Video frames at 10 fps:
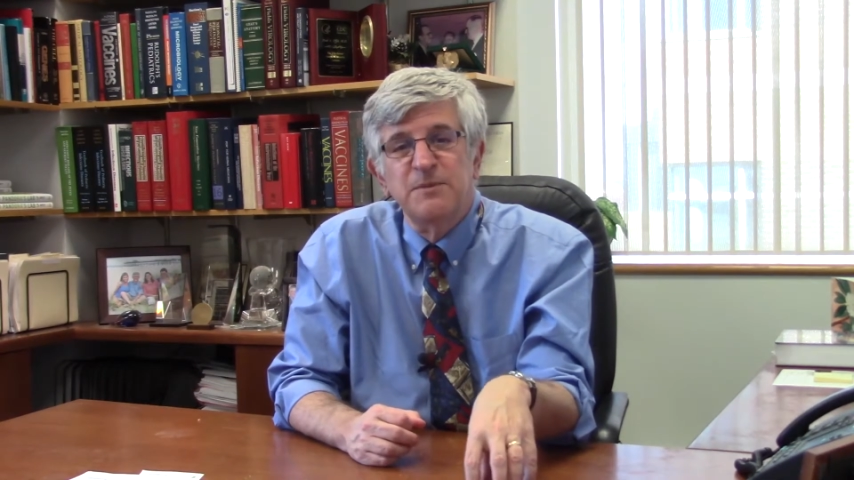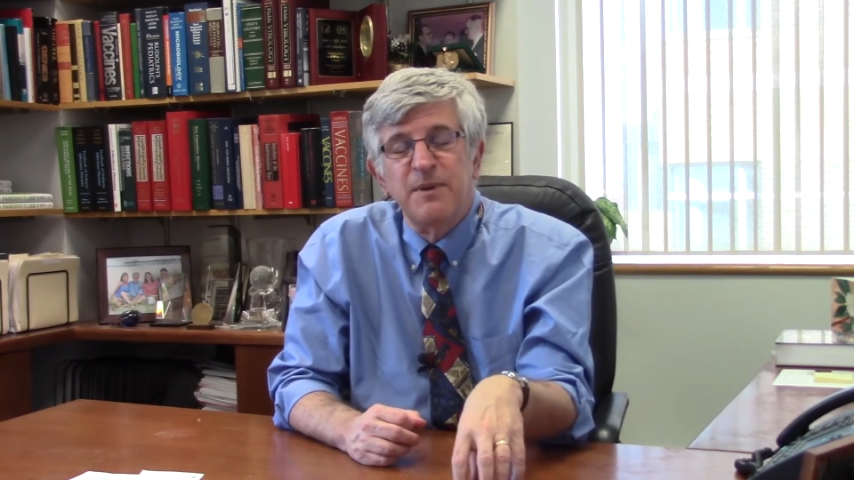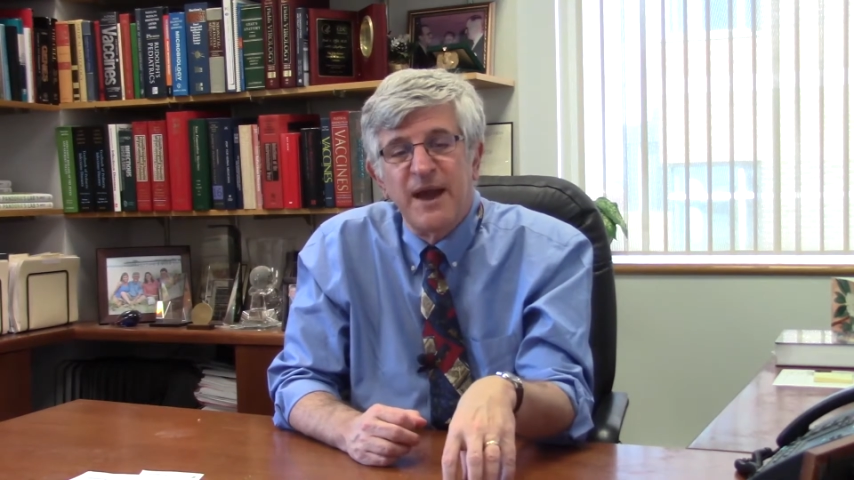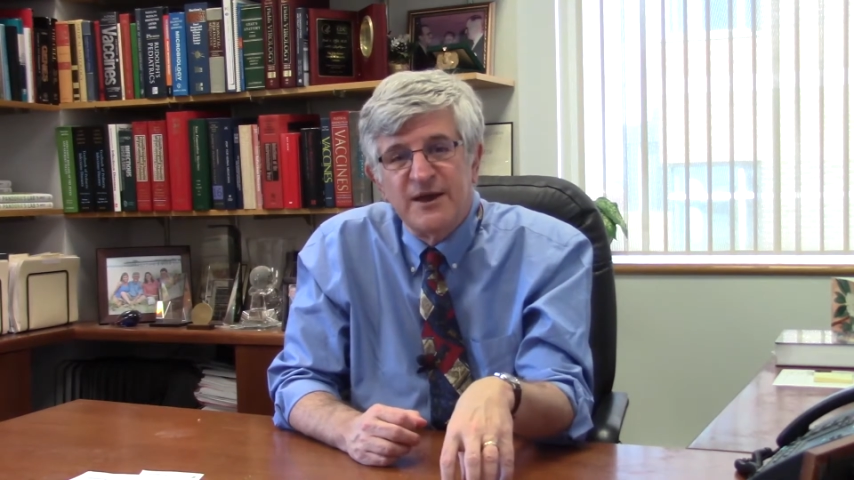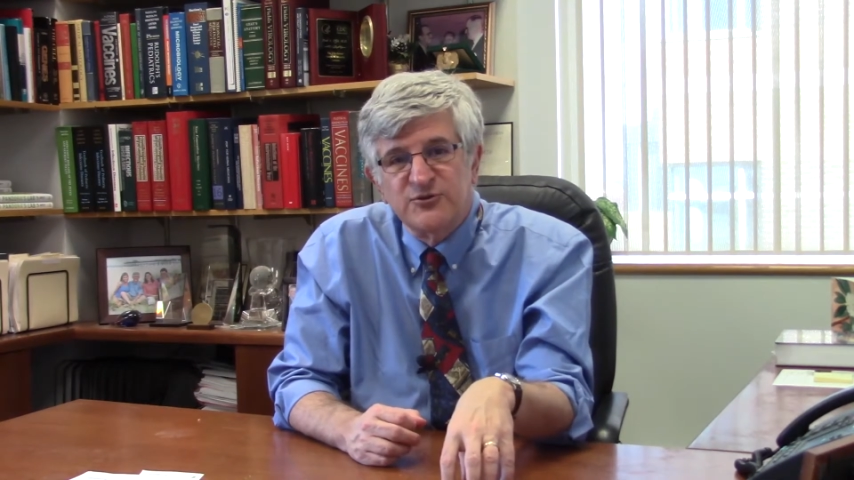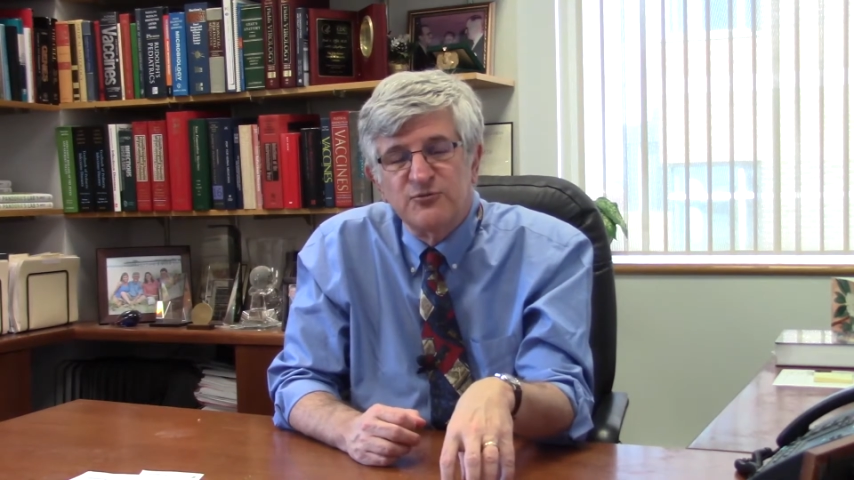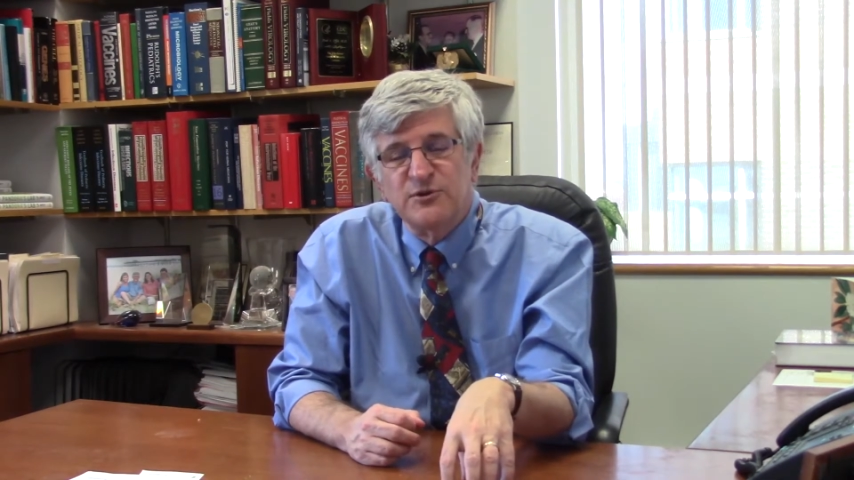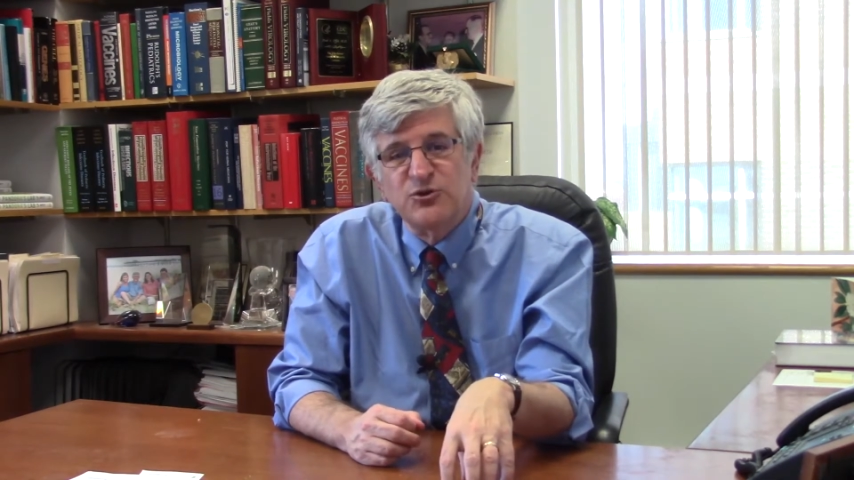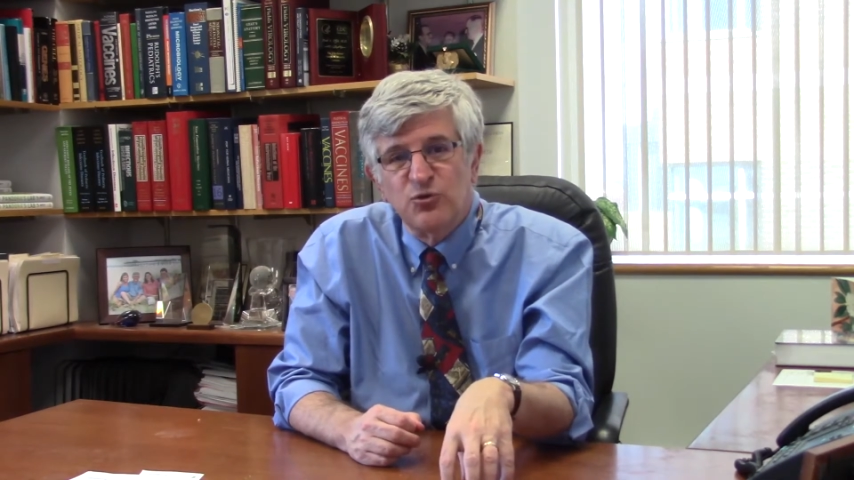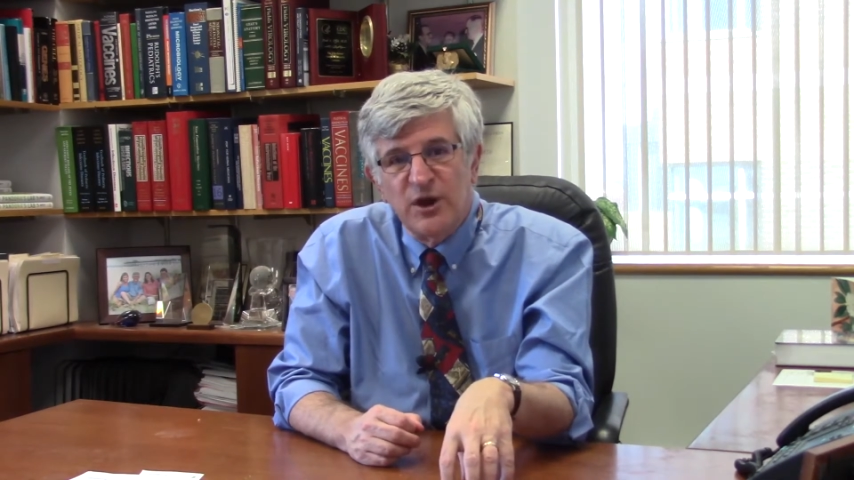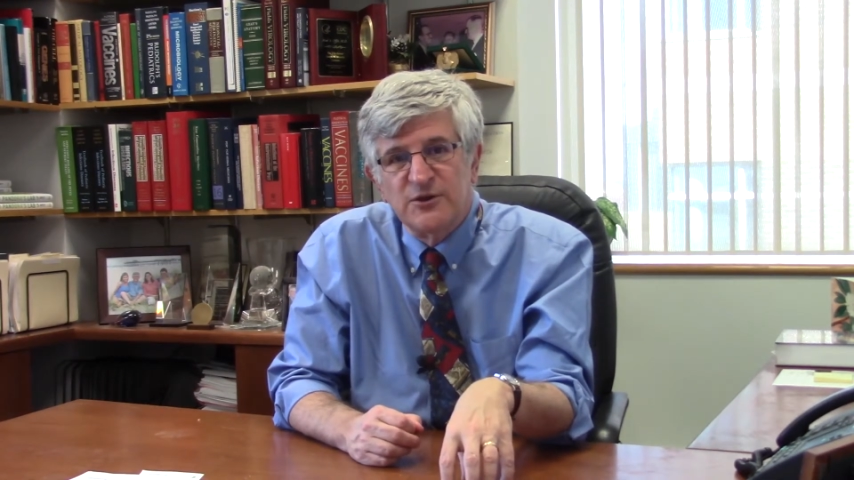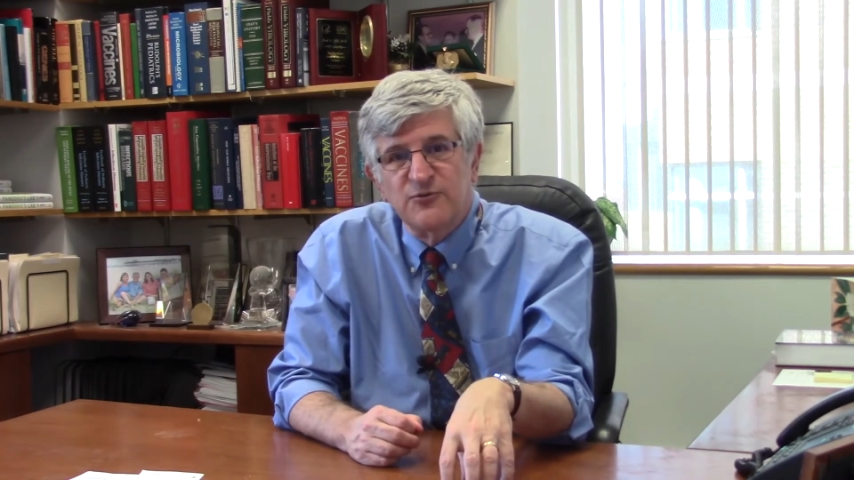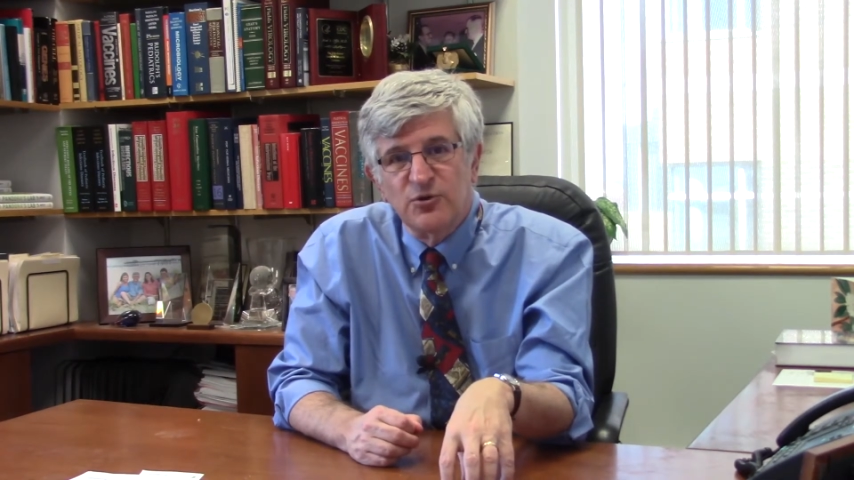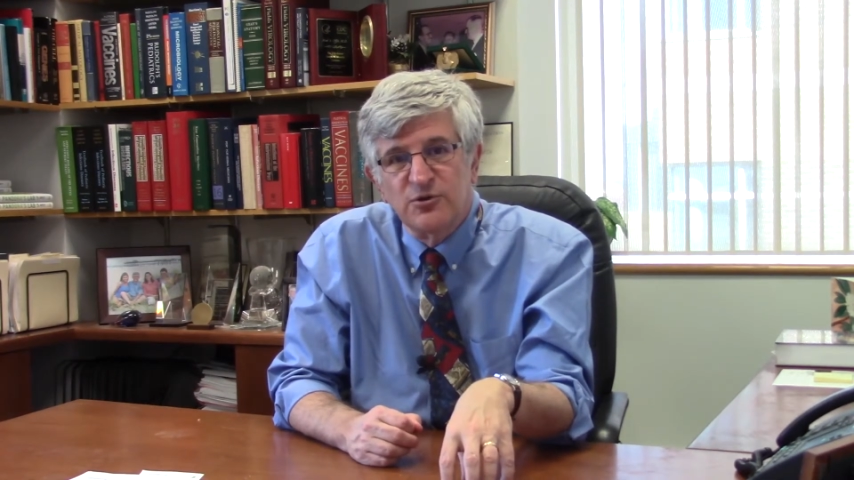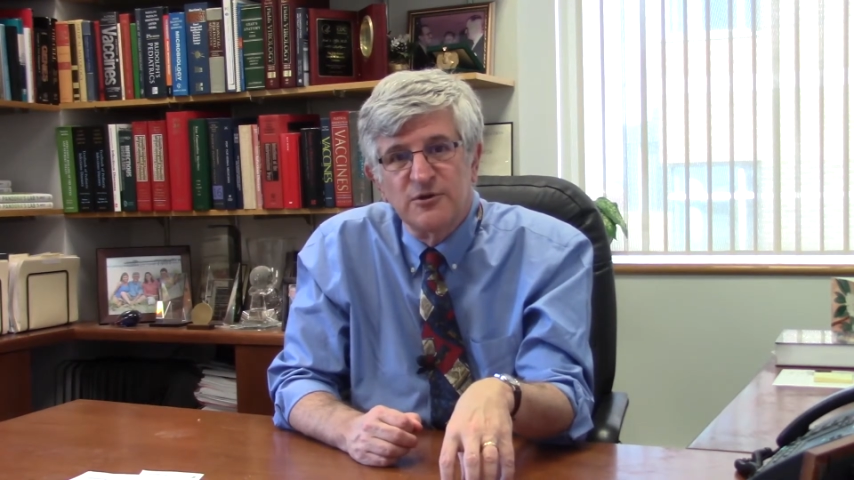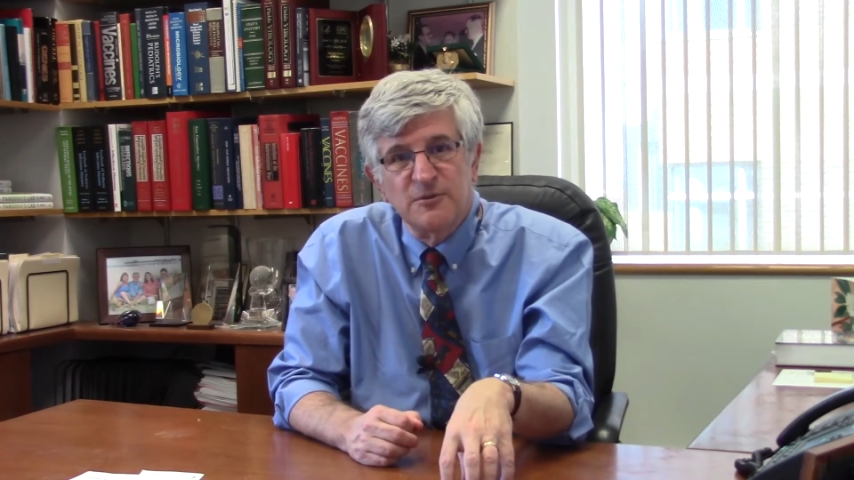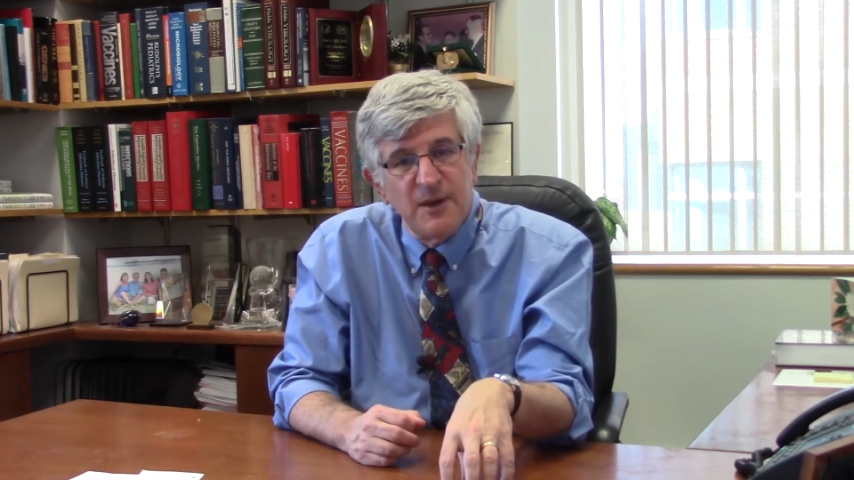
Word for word: passively transferred to the